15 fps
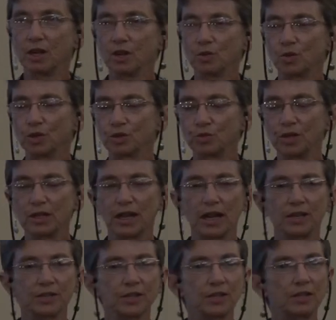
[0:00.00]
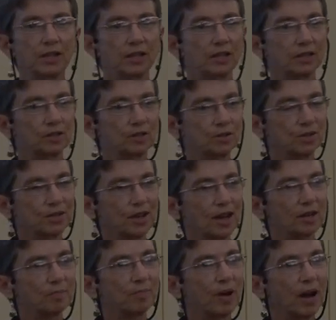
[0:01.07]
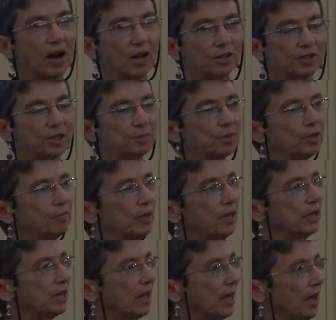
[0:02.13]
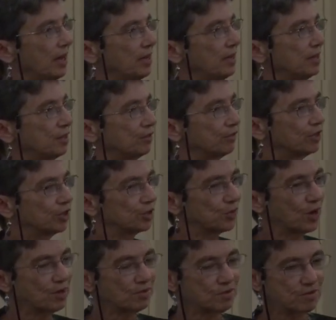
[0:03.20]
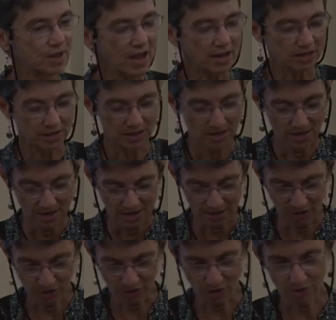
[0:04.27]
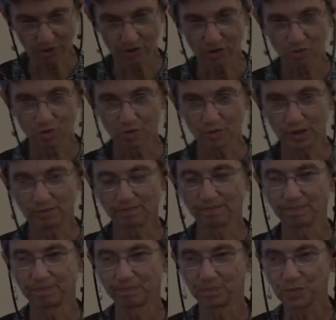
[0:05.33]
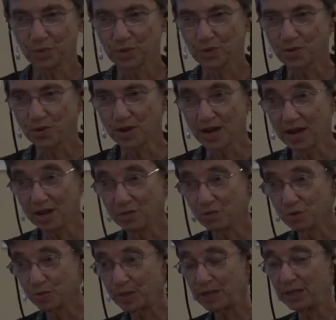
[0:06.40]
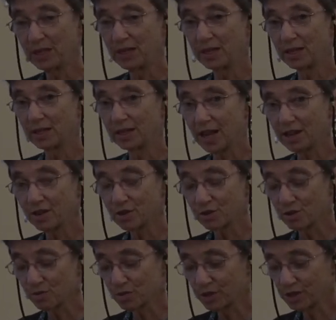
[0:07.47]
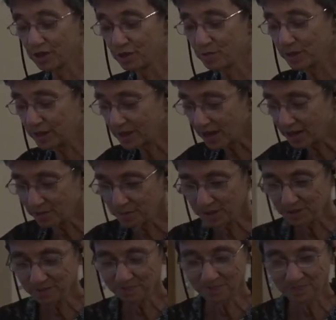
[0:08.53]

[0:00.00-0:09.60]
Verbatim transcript: was realizing that it could not possibly make any difference whether that exhausted woman or any woman like her was here beside me